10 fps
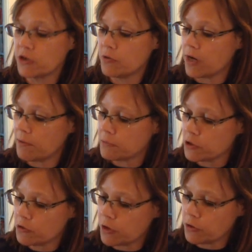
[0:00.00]
too, and I'm
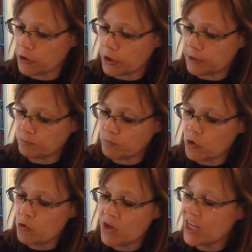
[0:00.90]
sure they're good.
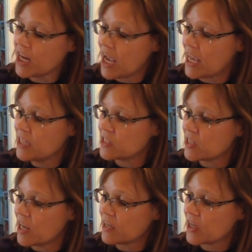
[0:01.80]
You get 8
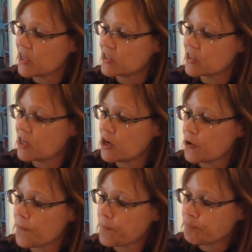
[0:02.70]
snack cakes in
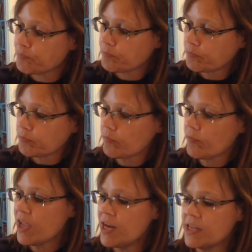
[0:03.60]
here,
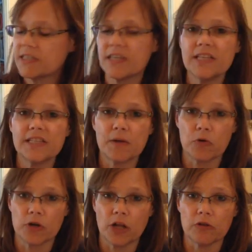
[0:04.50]
and it says they
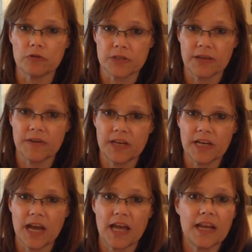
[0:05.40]
were
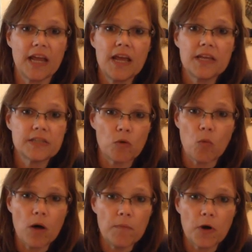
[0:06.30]
$1.79. So
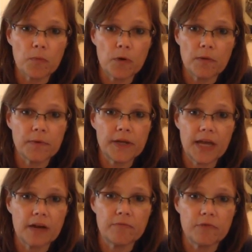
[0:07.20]
Walmart probably
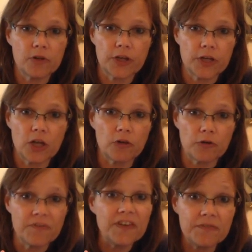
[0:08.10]
had them for like
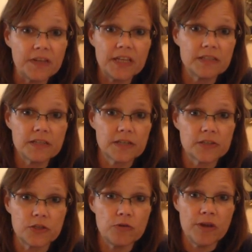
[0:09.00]
$1.50,
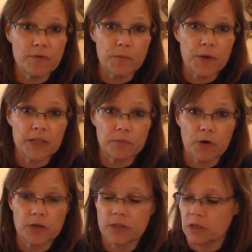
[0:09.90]
because you never pay the
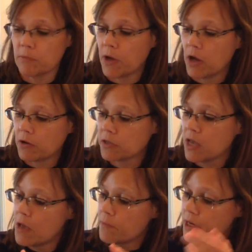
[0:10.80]
price on the box.
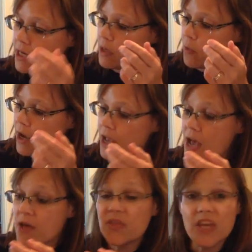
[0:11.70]
But anyway,
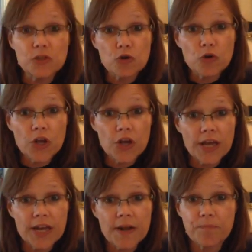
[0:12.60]
these are
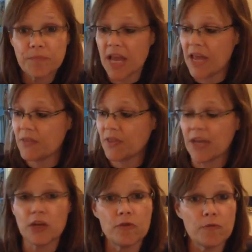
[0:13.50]
good, and
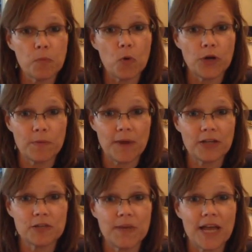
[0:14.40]
thank you for pointing them
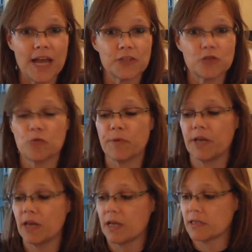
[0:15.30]
out to me, Aster,
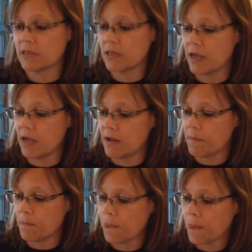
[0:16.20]
because
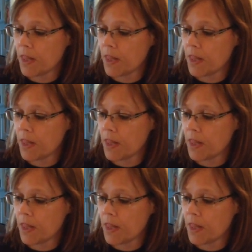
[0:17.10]
I